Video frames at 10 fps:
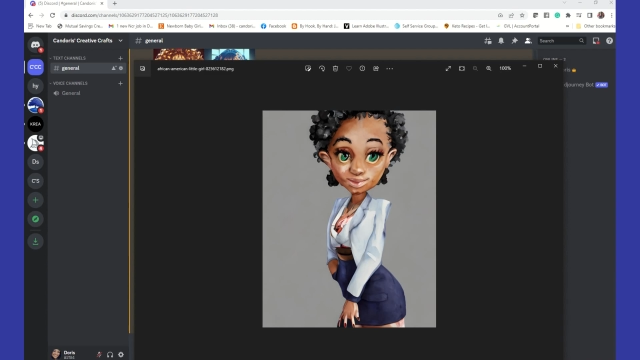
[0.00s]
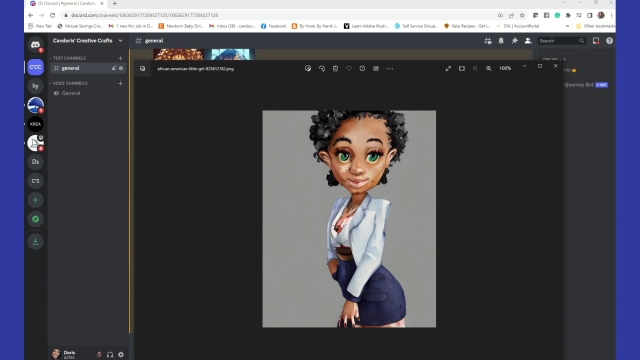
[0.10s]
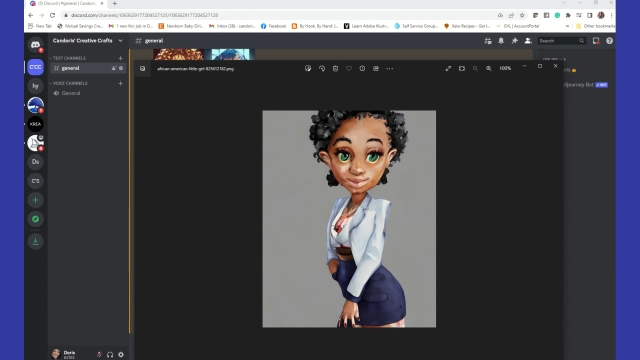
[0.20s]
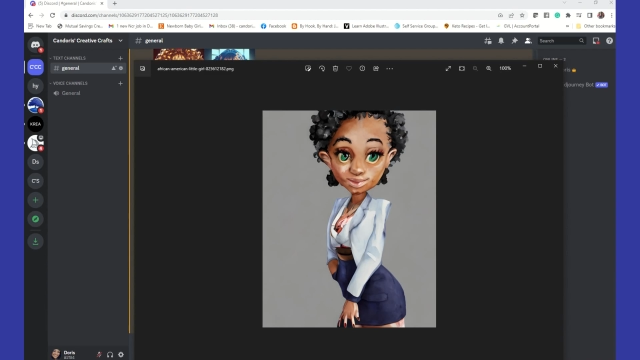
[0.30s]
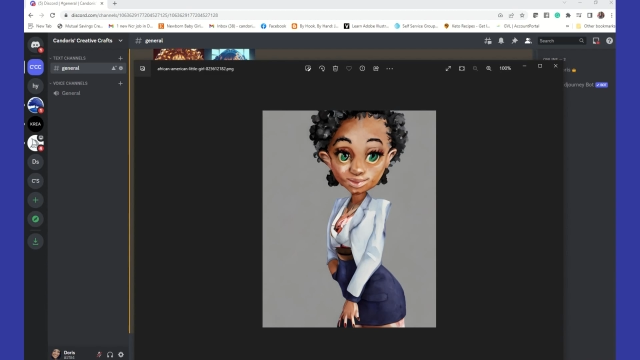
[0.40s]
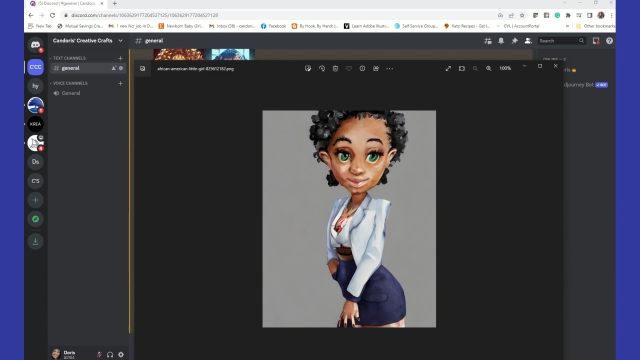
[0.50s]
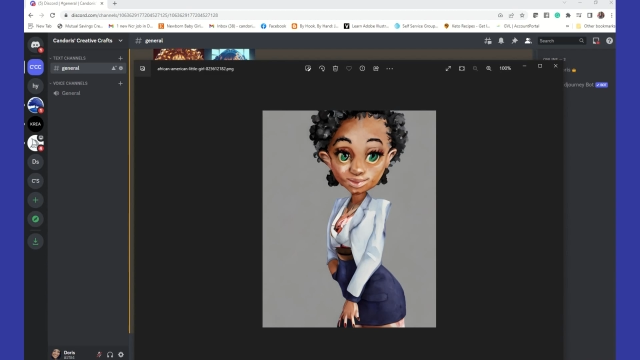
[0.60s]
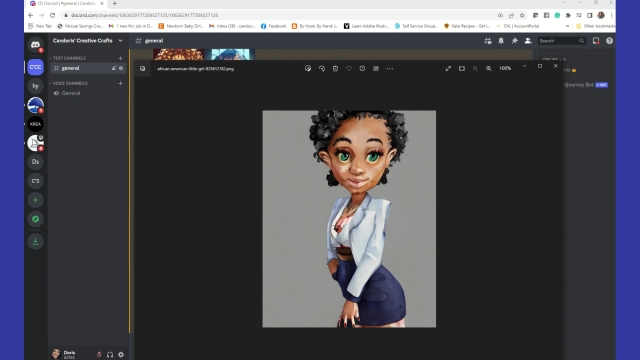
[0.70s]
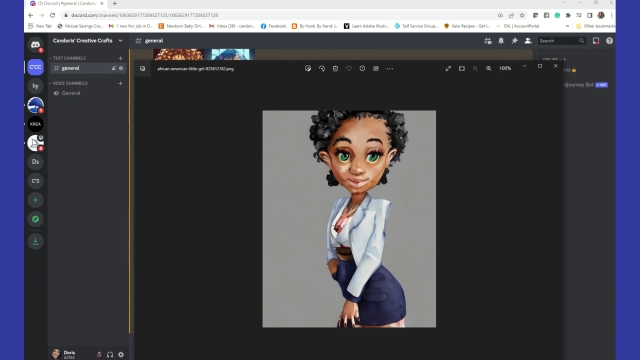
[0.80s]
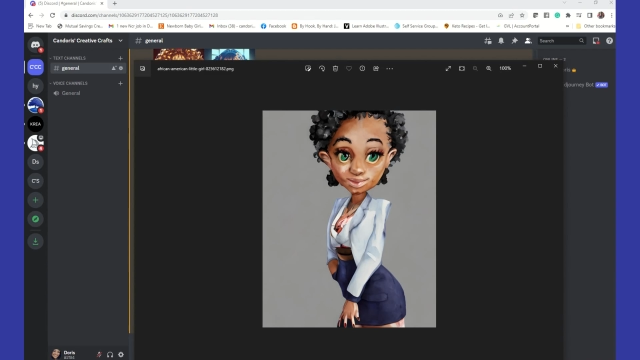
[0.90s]

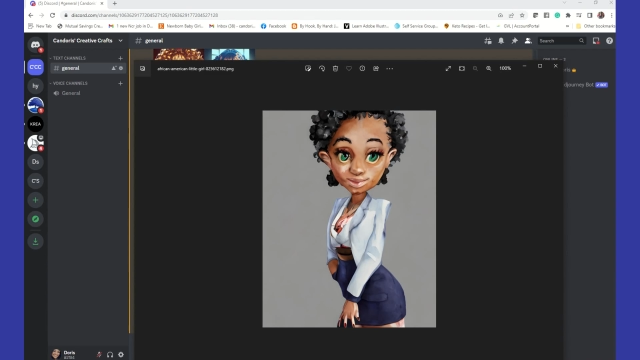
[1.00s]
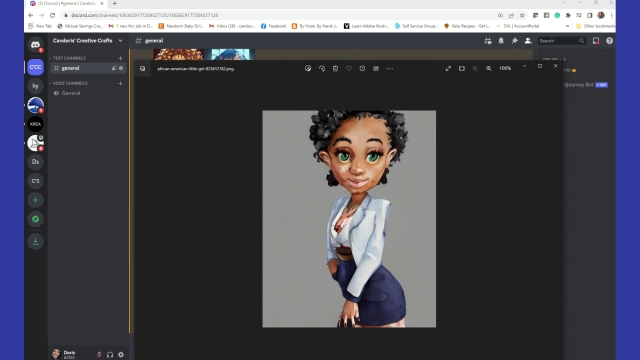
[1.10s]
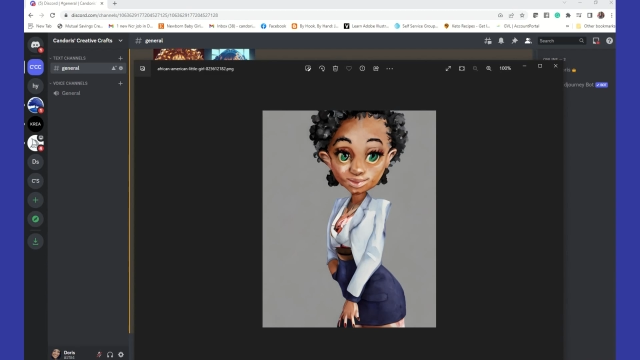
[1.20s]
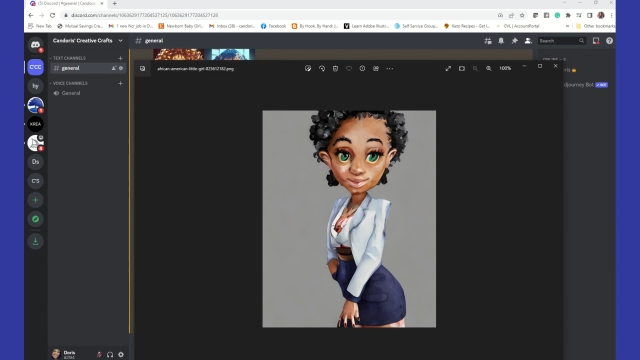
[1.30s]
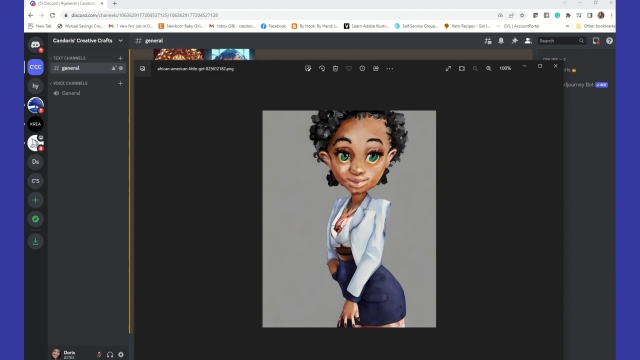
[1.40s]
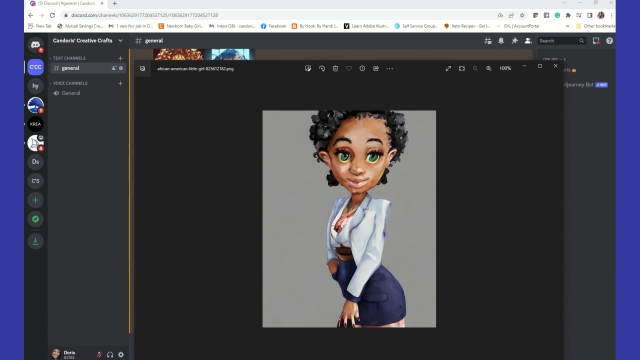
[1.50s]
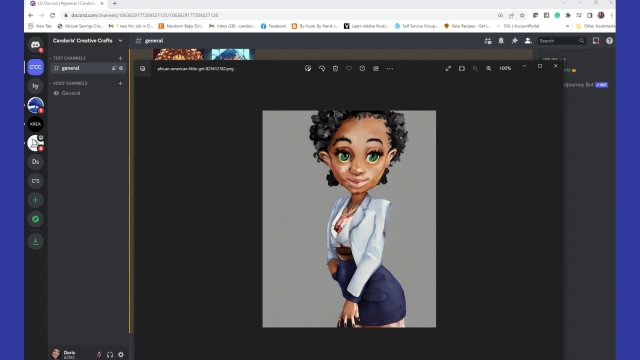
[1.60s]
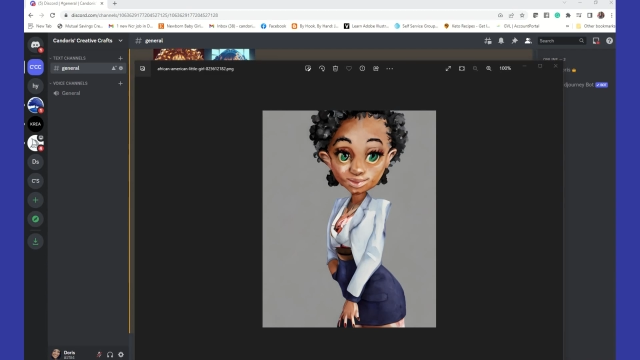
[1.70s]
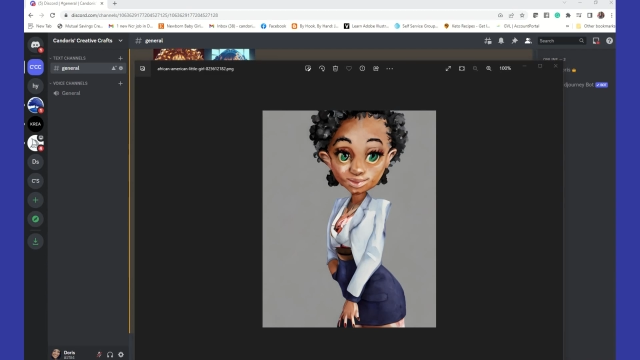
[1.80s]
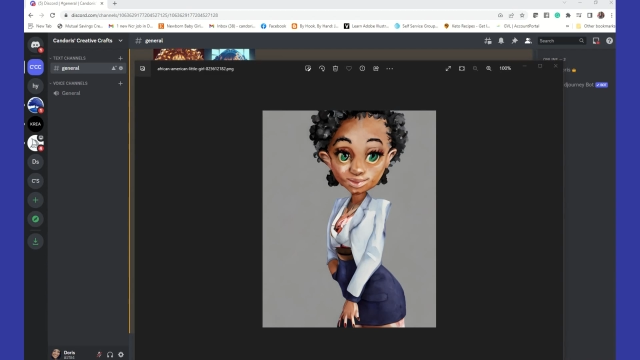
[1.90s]

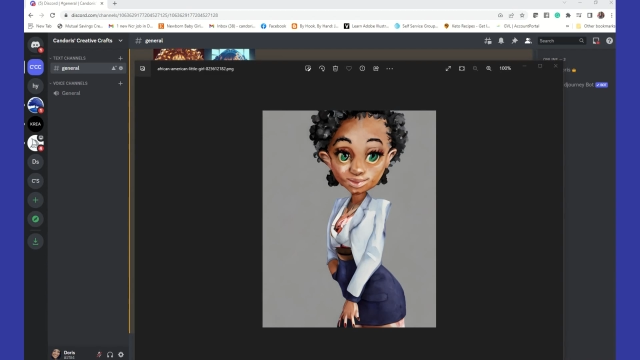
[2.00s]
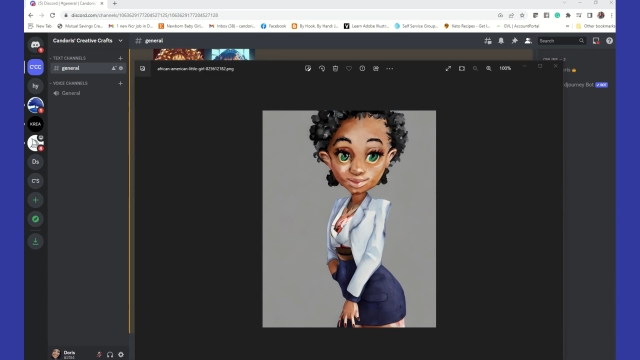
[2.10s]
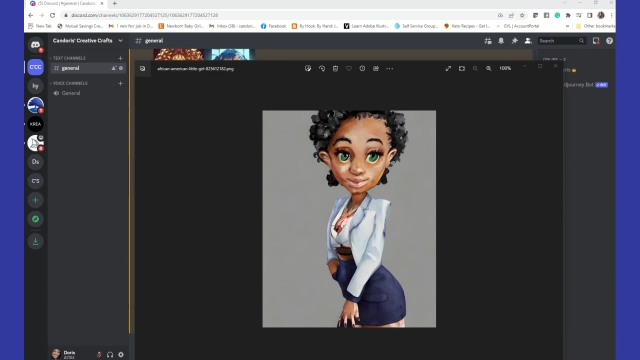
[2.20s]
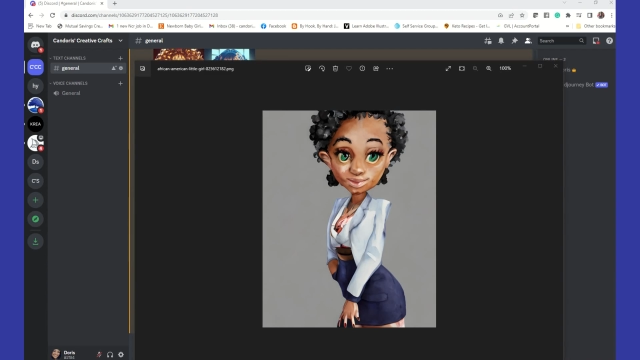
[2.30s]
(no one is talking)